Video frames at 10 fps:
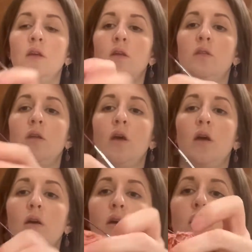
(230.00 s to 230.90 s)

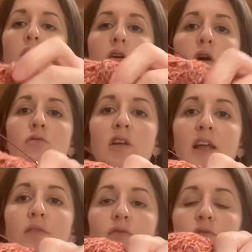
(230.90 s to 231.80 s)
the gold
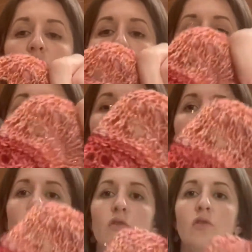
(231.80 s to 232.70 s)
leaf
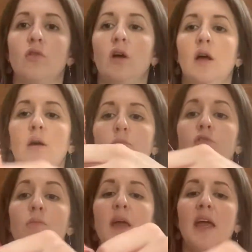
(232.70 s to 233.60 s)
sock
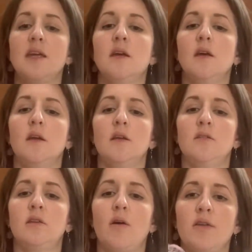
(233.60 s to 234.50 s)
for me.
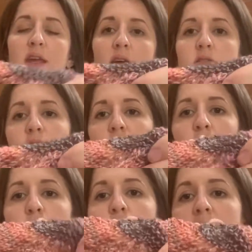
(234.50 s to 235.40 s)
So I think I'd do it
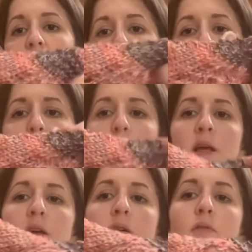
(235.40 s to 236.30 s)
all in it
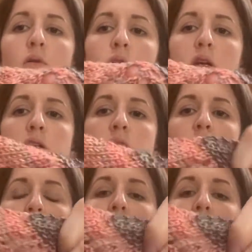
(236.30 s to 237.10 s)
probably if I were going to do it.